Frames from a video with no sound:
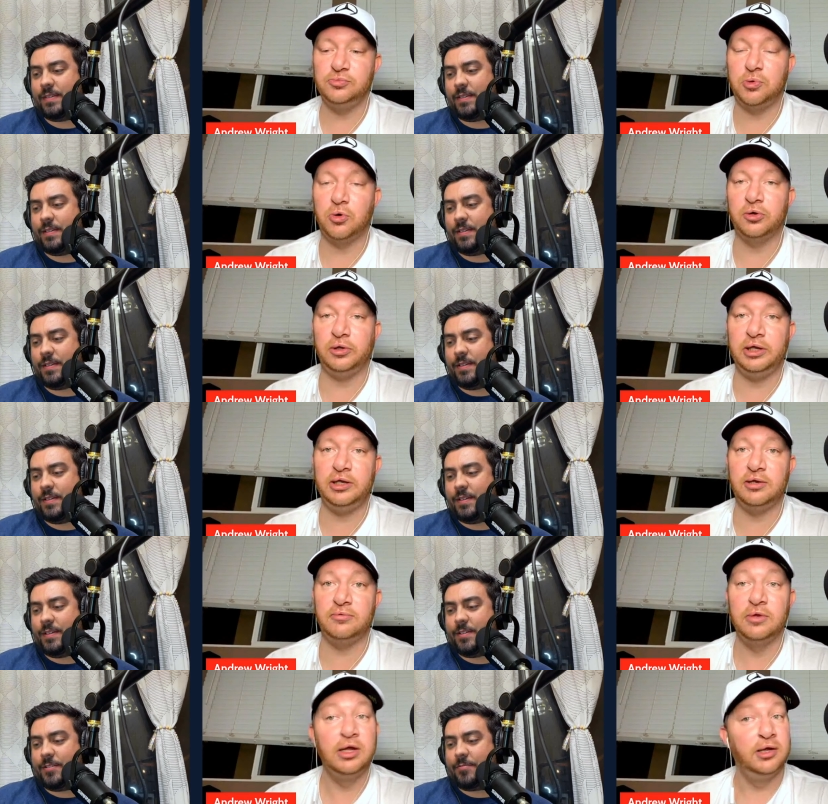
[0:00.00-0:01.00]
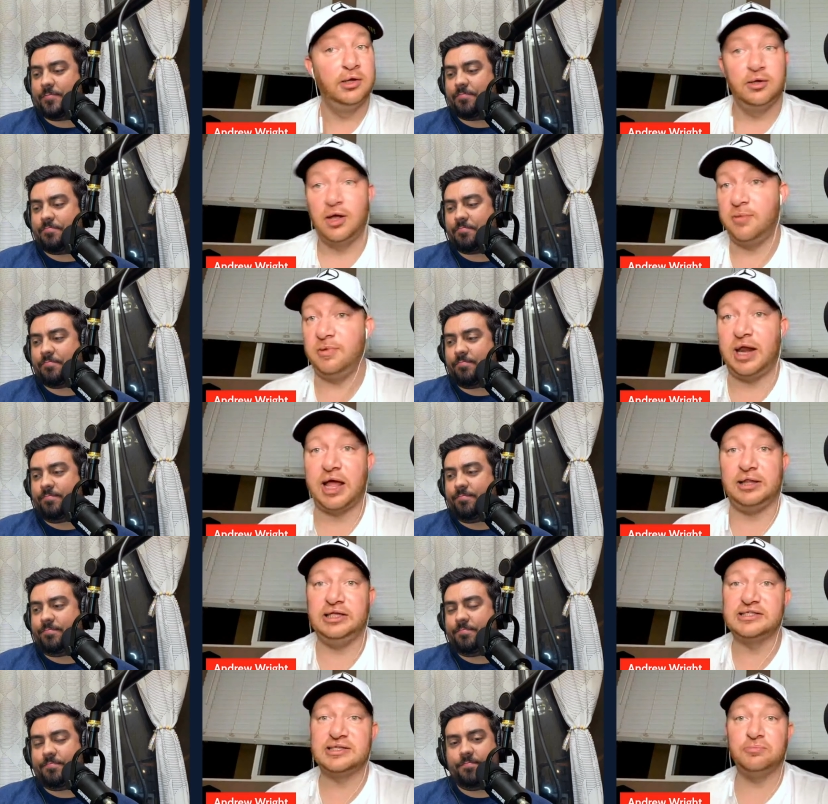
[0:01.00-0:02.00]
Speaker 1: Portland? And I mean, at
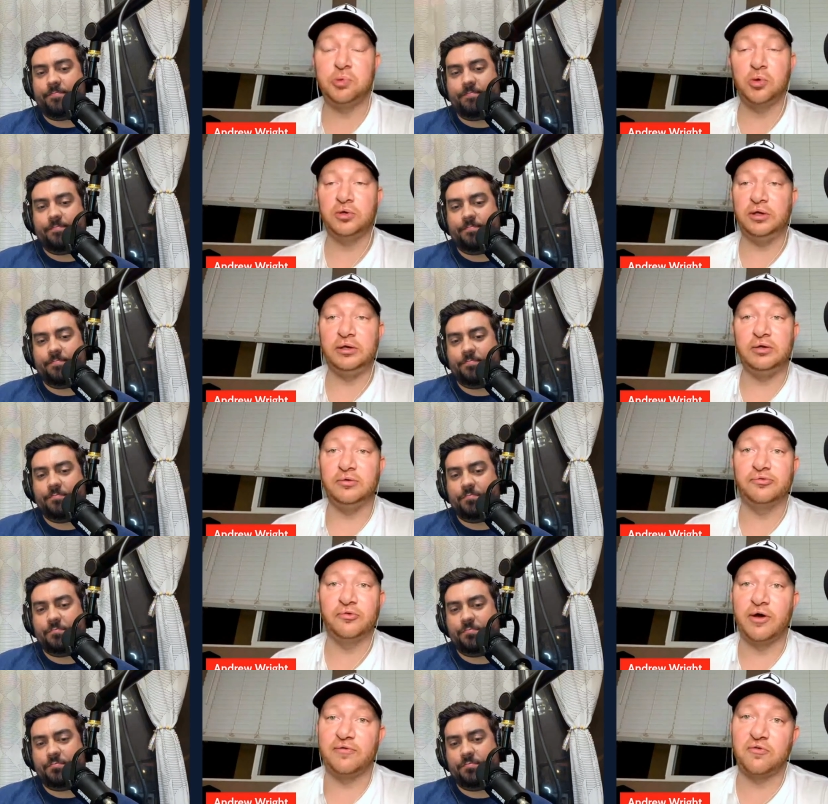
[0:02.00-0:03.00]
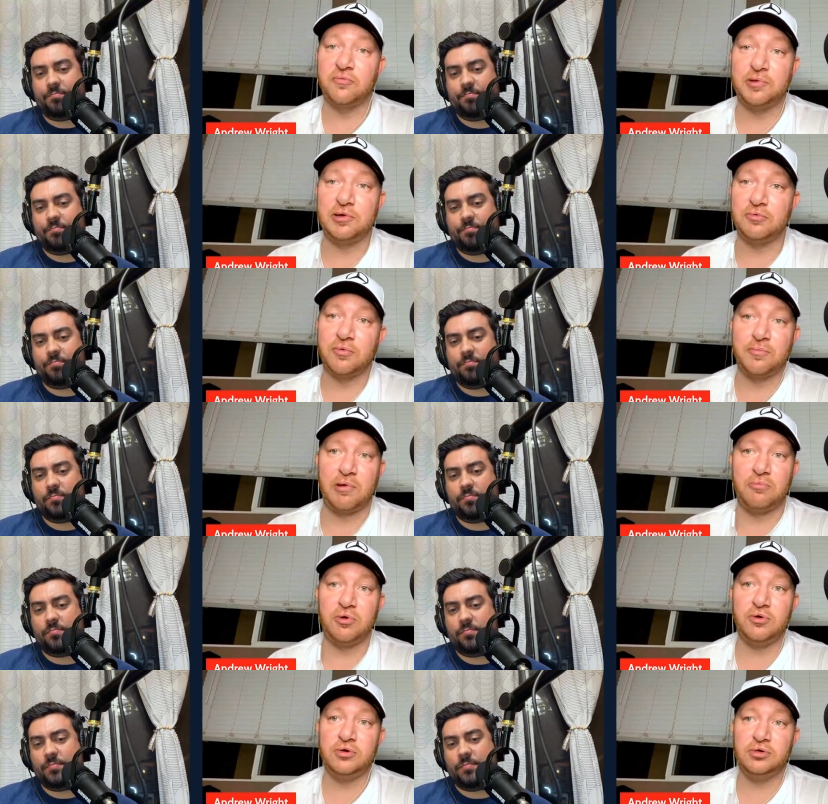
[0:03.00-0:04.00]
least in Portland, he'll forever be
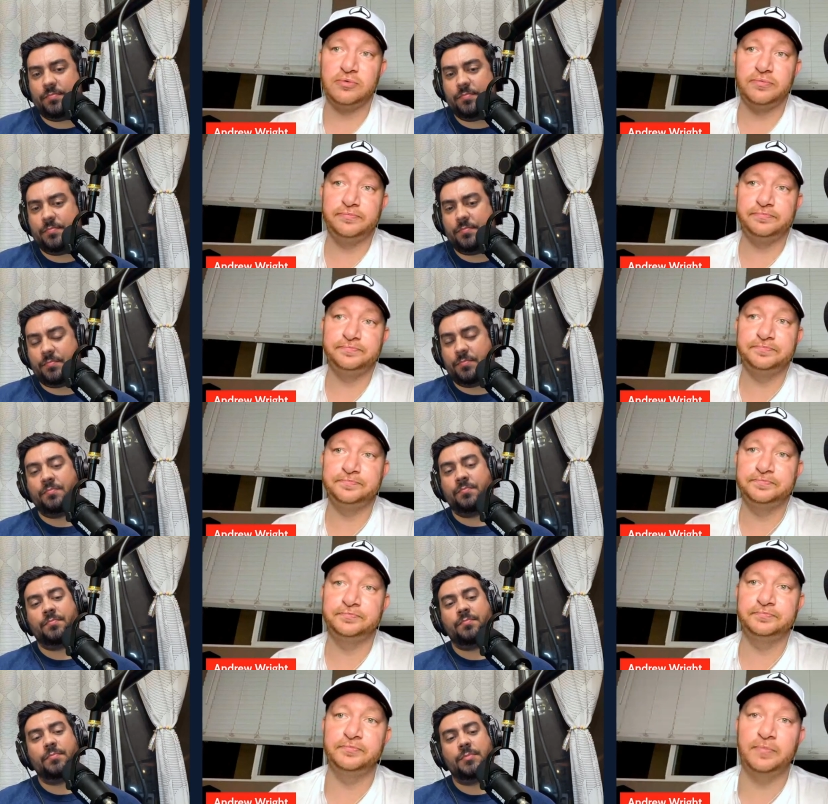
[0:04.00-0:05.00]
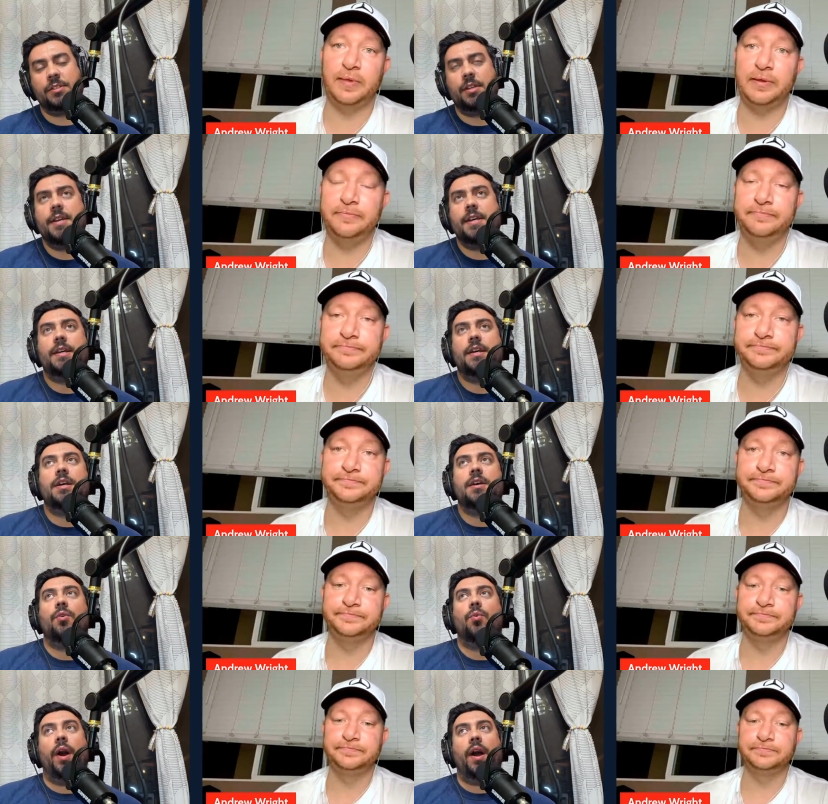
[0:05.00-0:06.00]
remembered. Mm-hmm.
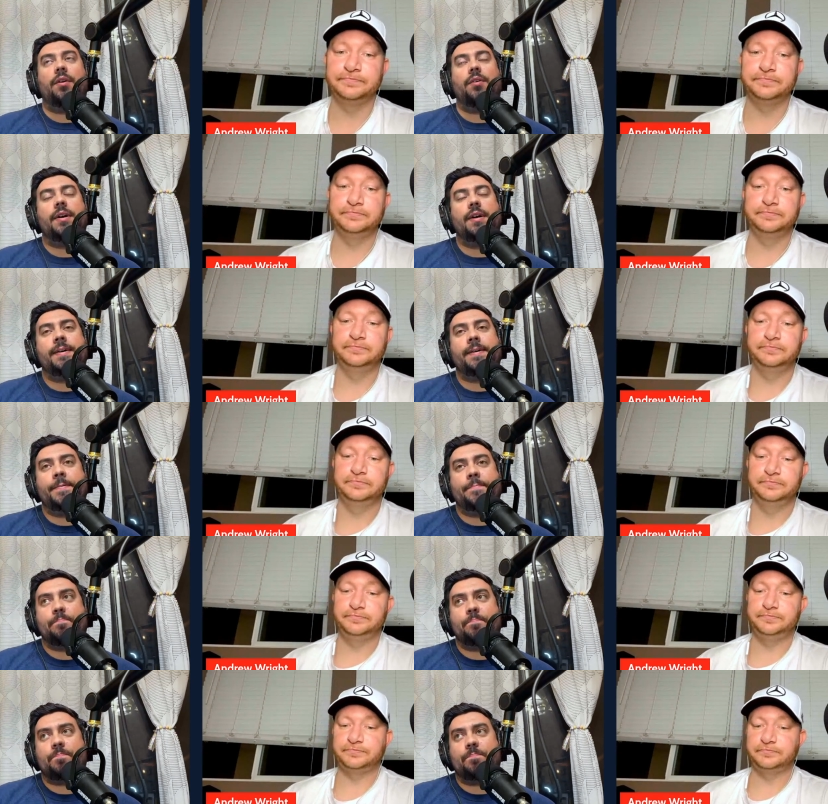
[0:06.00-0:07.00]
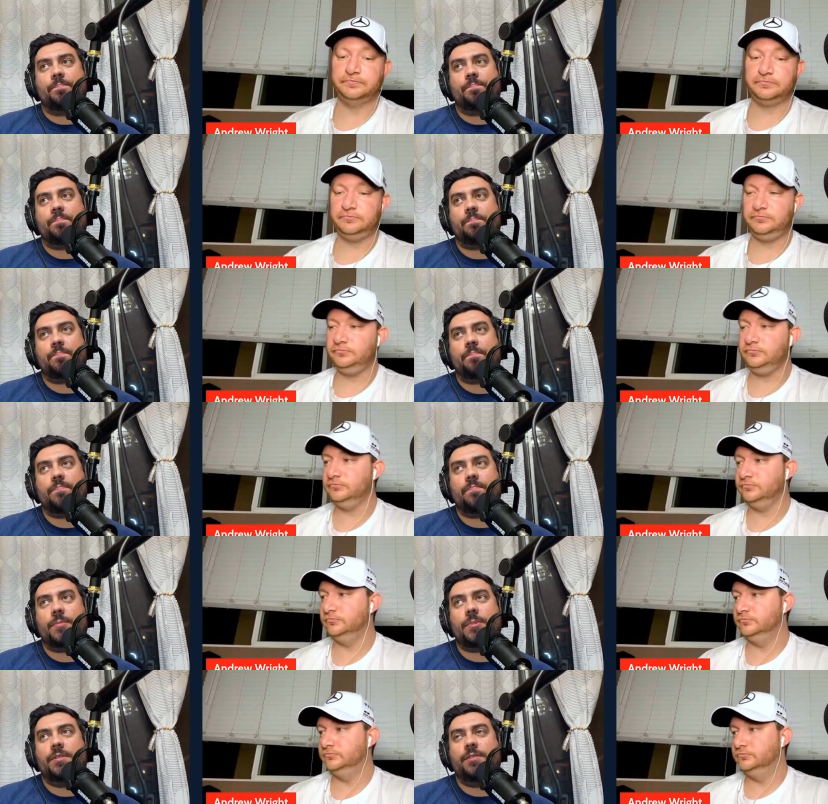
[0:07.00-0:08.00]
Speaker 2: Wow. Um,
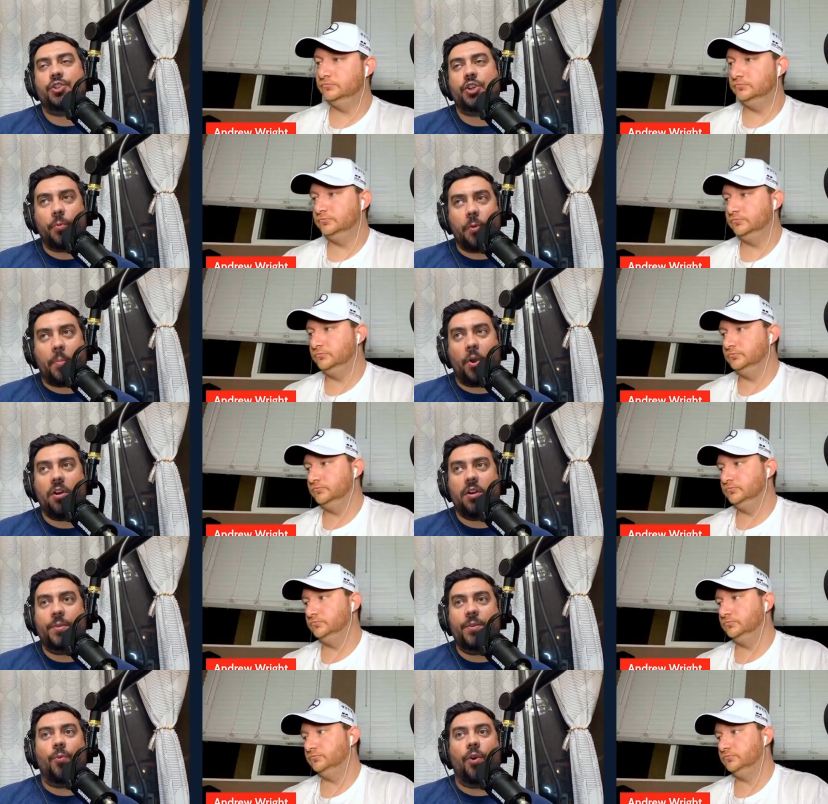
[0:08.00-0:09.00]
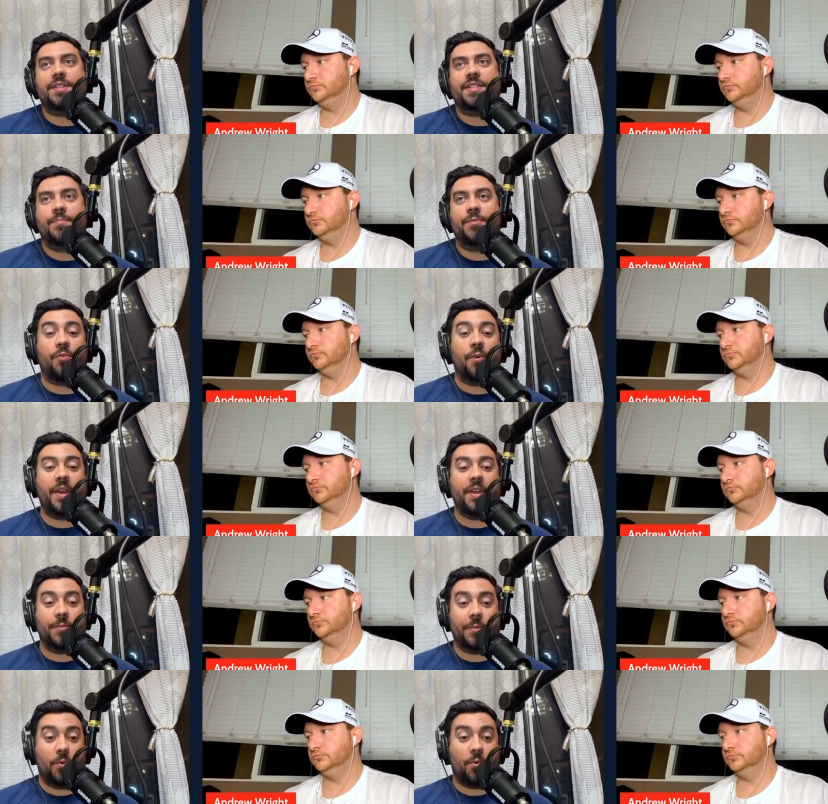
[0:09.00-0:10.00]
so part of me wants him to
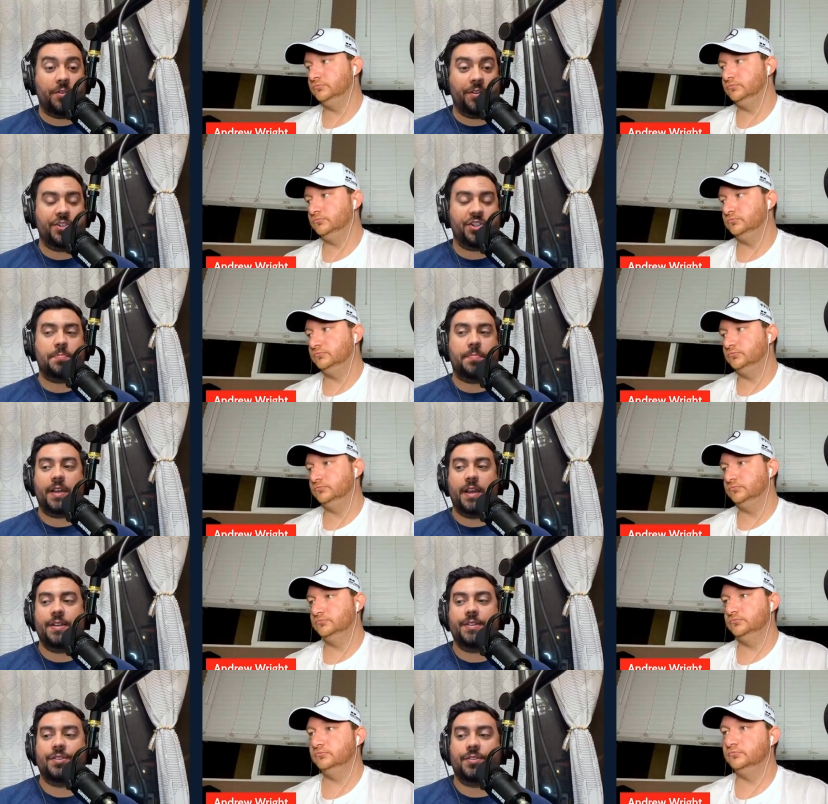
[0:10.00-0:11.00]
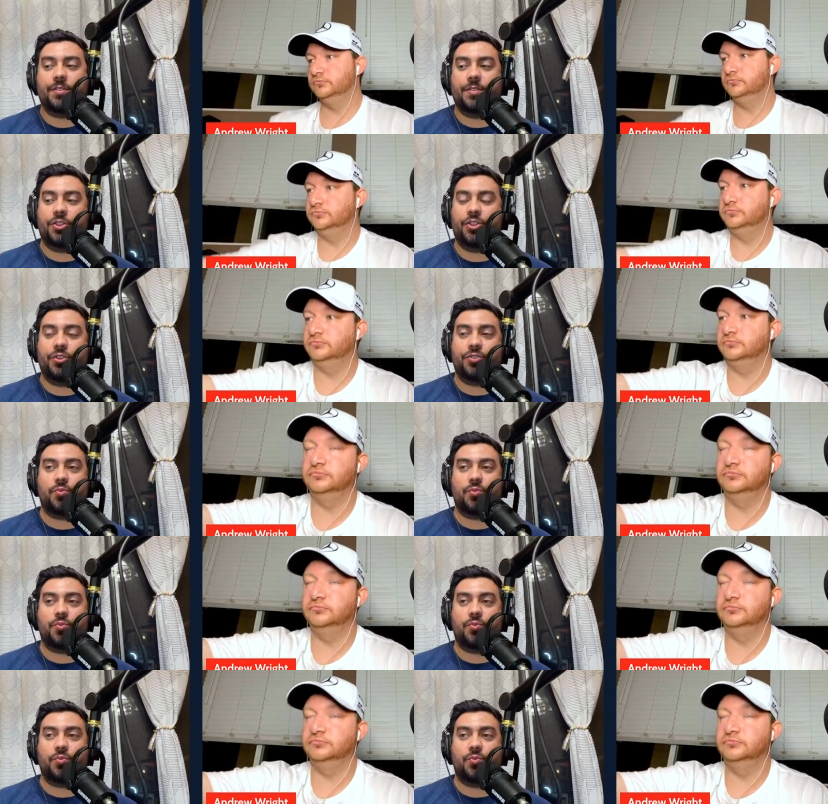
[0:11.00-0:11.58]
remain with Portland just because there's